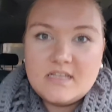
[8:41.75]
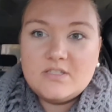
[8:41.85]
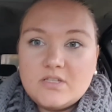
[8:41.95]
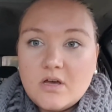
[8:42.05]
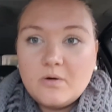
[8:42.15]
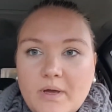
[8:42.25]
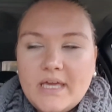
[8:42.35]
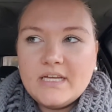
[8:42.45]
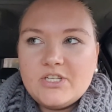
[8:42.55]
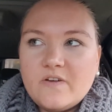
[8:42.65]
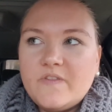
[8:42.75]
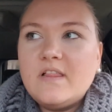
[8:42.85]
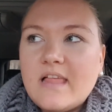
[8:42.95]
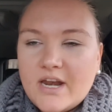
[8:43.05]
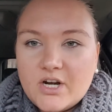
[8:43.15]
And so each of the
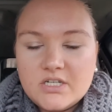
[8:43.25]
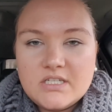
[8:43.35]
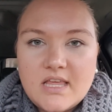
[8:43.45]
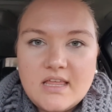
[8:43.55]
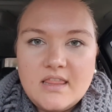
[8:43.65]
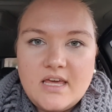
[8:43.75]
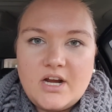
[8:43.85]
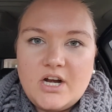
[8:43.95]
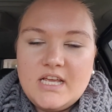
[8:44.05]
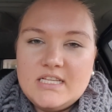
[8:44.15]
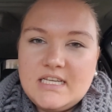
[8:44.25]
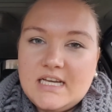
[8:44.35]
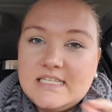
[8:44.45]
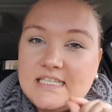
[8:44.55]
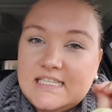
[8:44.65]
letters, there is
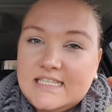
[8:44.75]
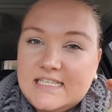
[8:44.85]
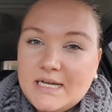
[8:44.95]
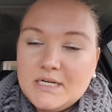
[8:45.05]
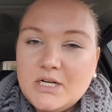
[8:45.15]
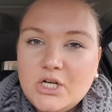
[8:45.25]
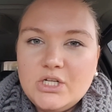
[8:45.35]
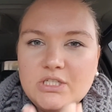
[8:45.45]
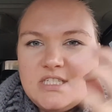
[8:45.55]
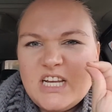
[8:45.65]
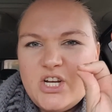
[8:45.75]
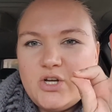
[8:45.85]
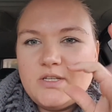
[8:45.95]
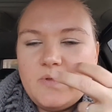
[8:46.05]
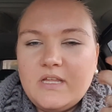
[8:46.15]
like a sig
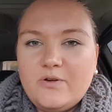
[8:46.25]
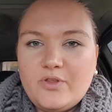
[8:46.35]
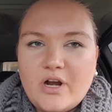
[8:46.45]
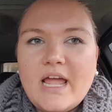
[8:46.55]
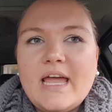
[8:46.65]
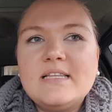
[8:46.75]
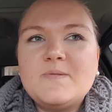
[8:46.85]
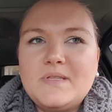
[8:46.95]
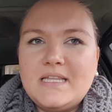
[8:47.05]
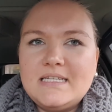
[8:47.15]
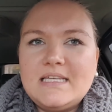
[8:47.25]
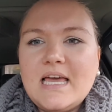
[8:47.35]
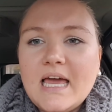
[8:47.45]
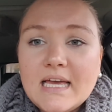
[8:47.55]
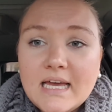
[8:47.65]
signal, something they do with their hands, something they
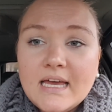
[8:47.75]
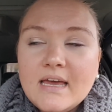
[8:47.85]
say